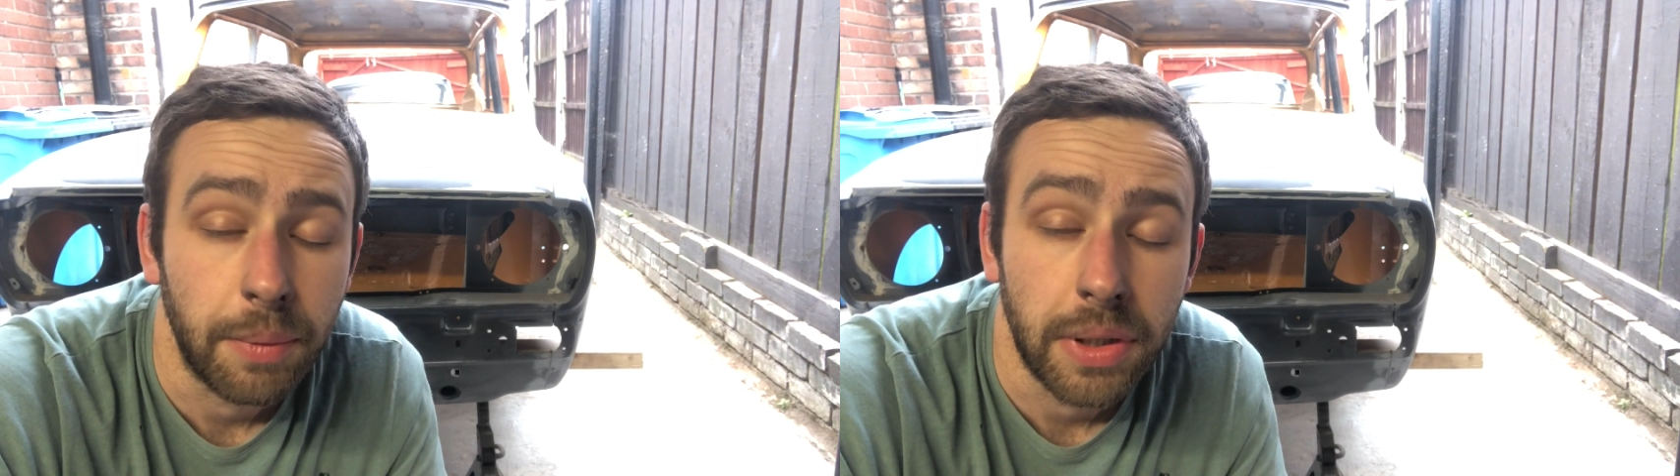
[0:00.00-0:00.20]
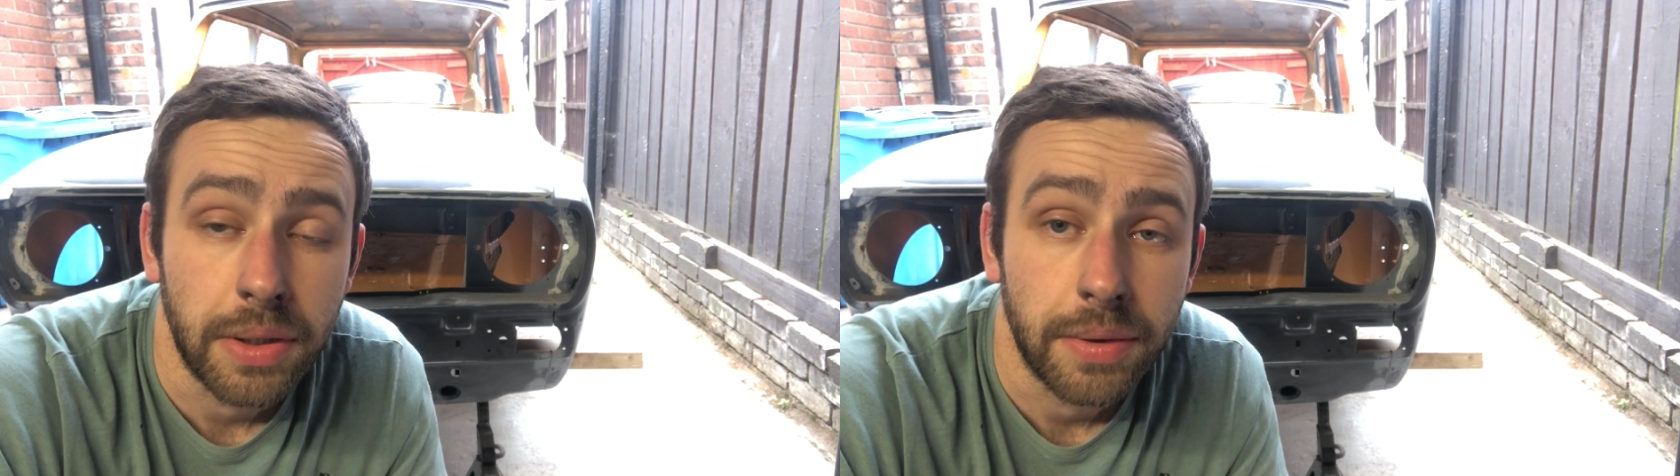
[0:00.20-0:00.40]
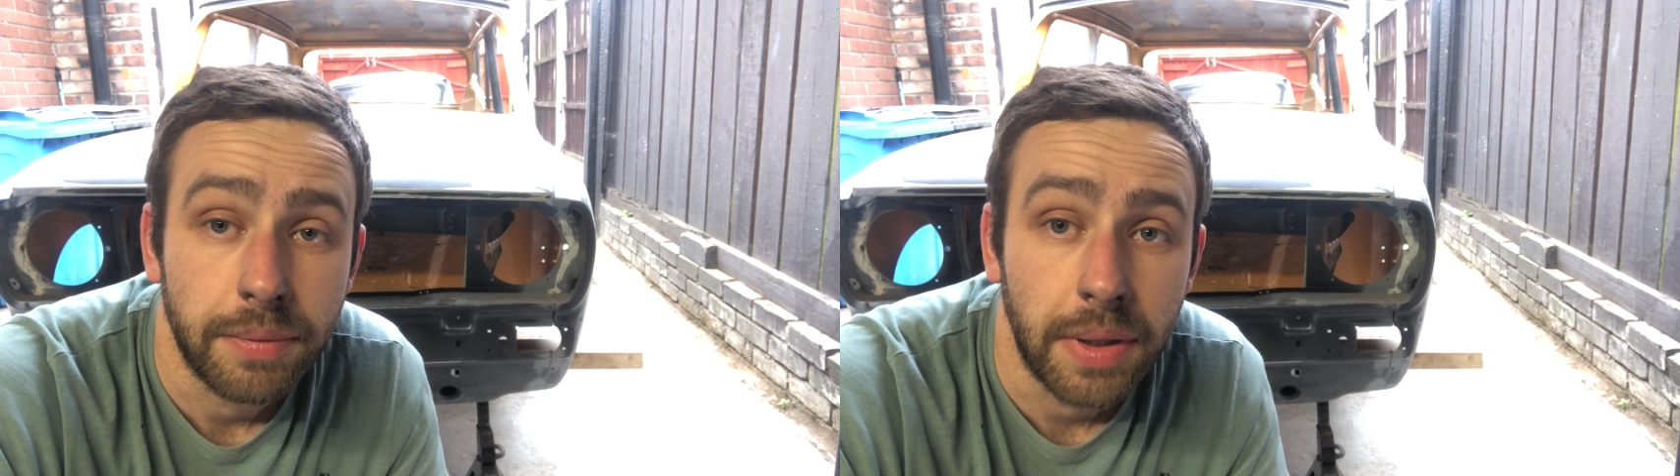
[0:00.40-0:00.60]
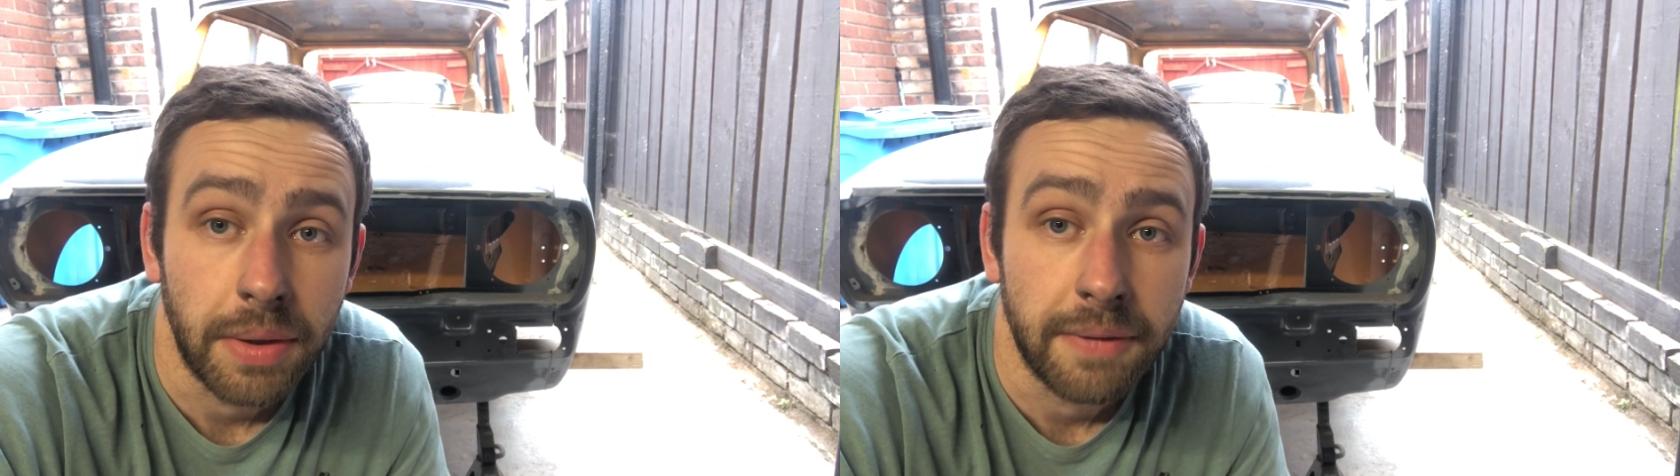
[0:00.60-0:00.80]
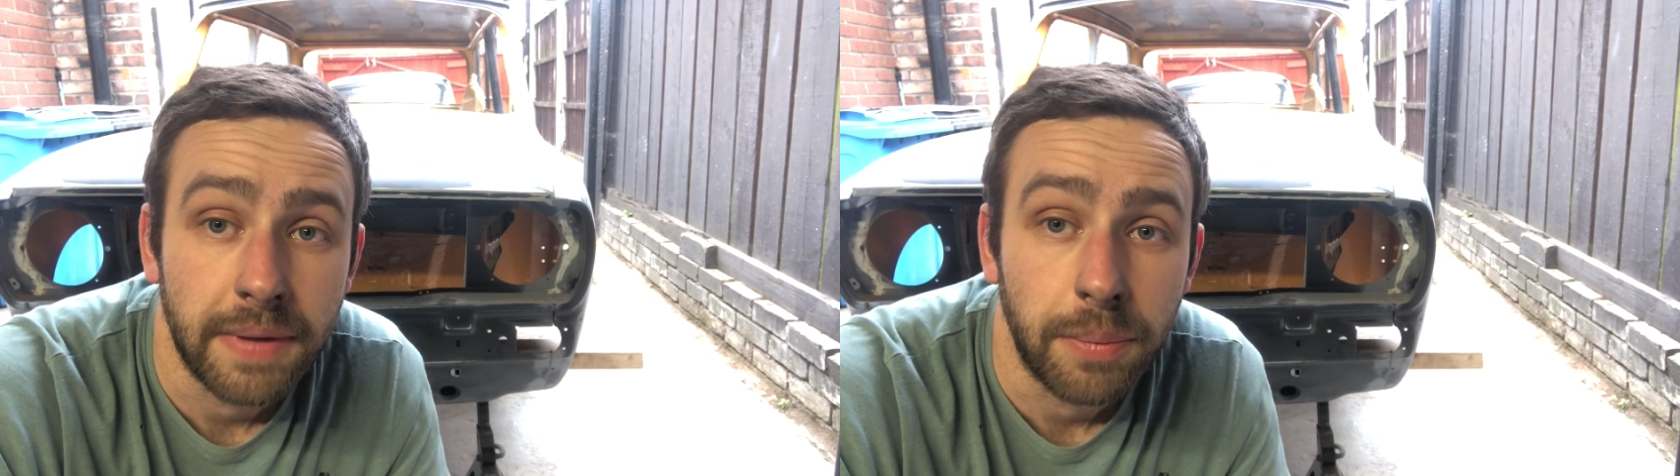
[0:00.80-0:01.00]
gonna
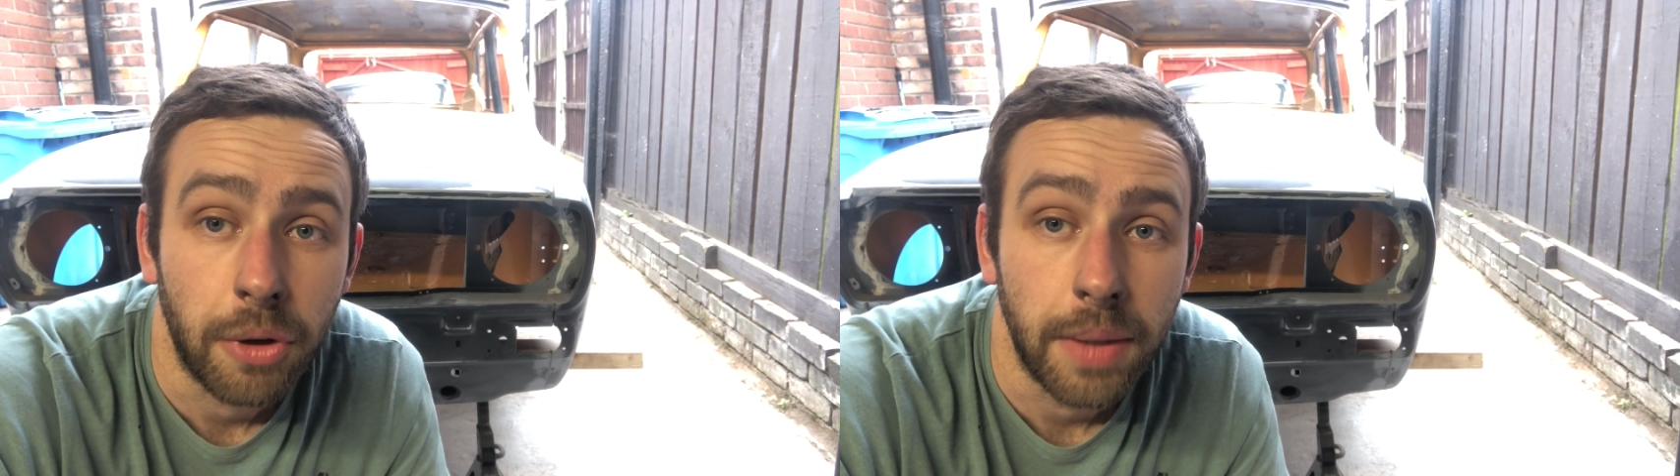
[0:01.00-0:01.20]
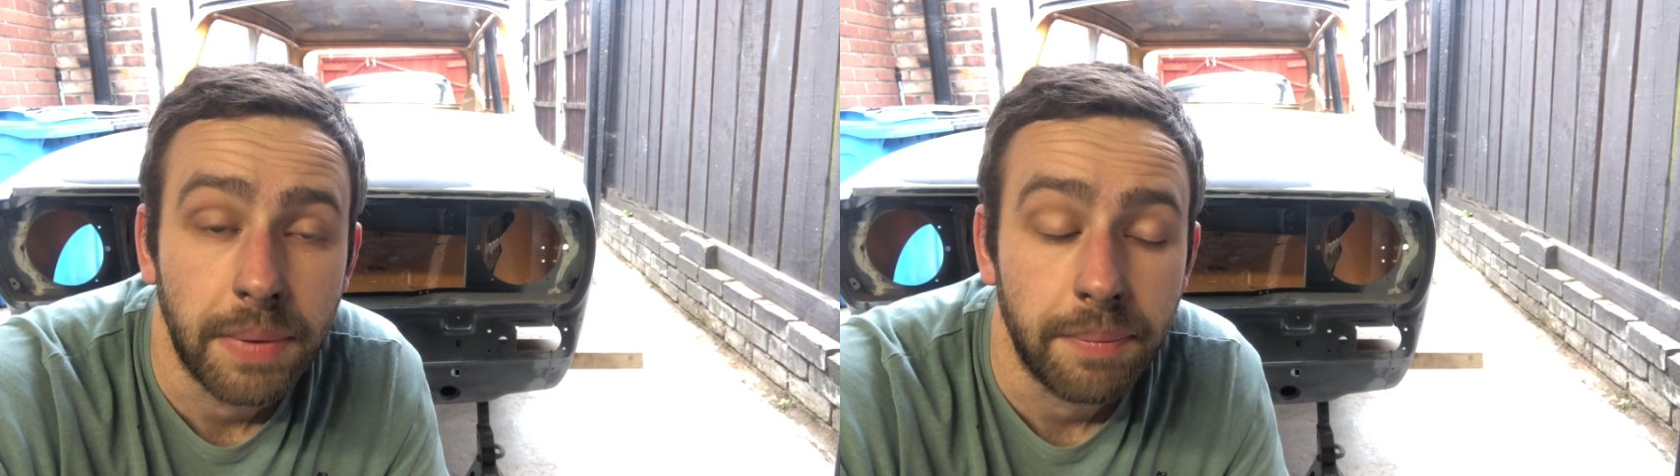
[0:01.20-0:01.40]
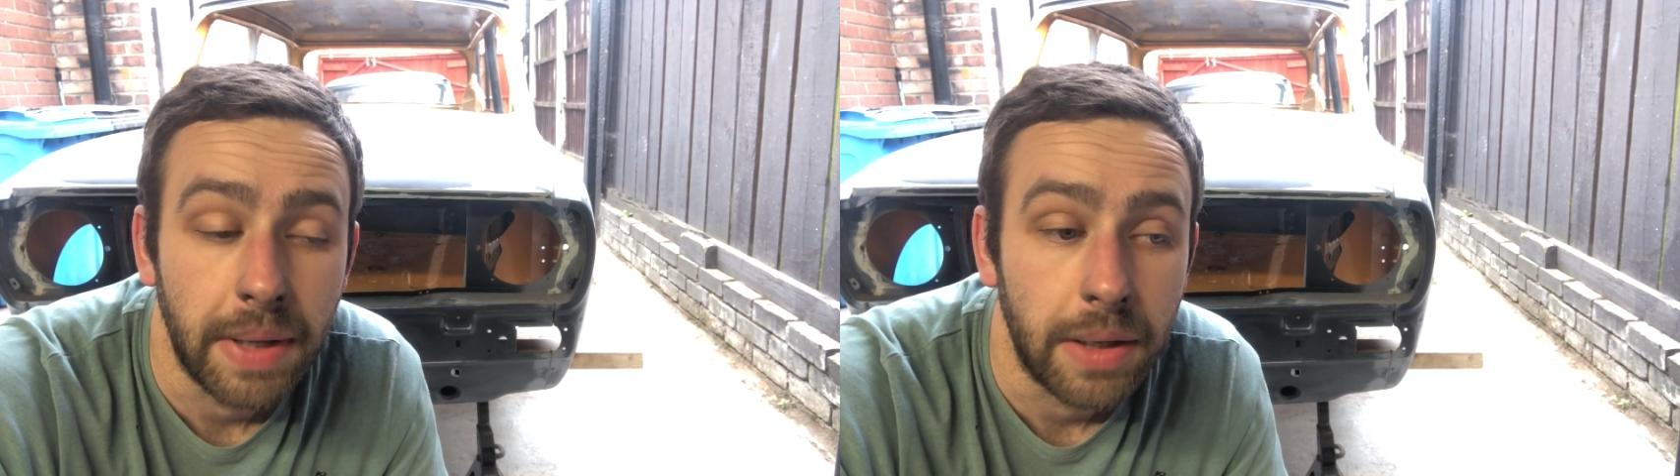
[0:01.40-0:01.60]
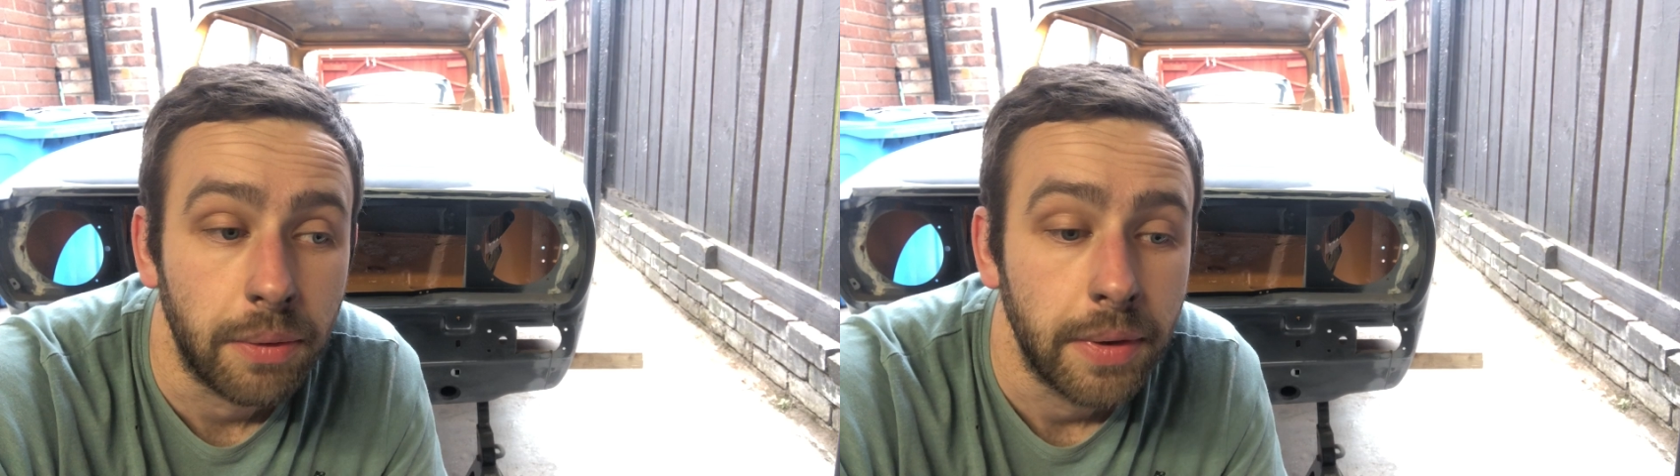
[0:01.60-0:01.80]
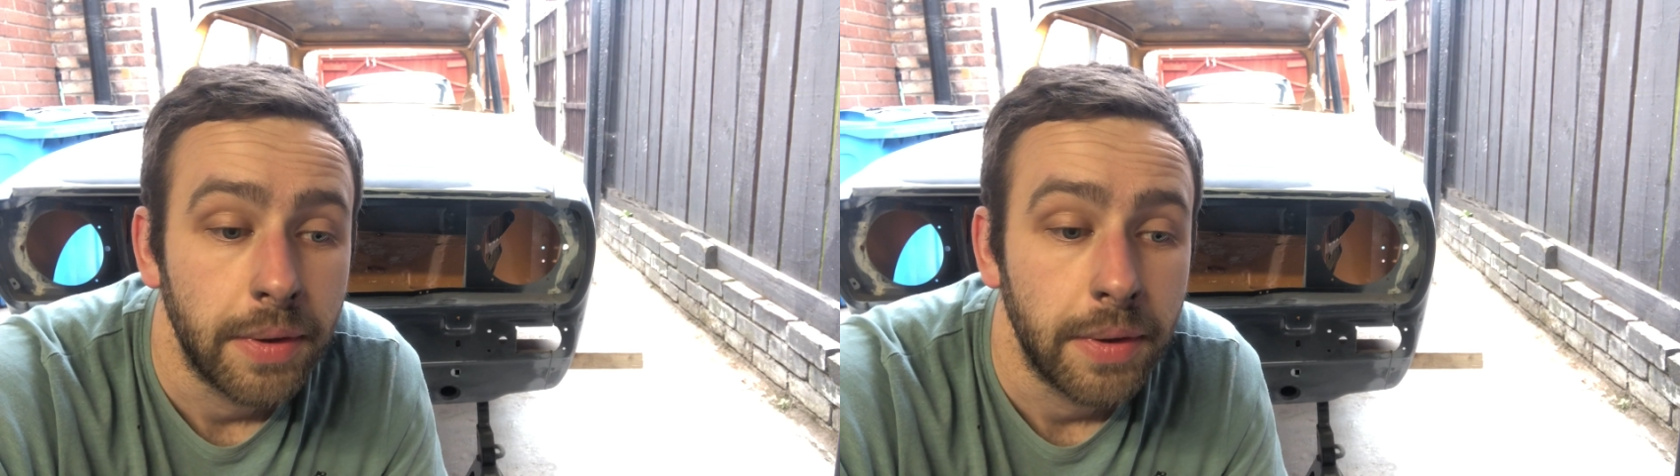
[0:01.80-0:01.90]
filler prime them now.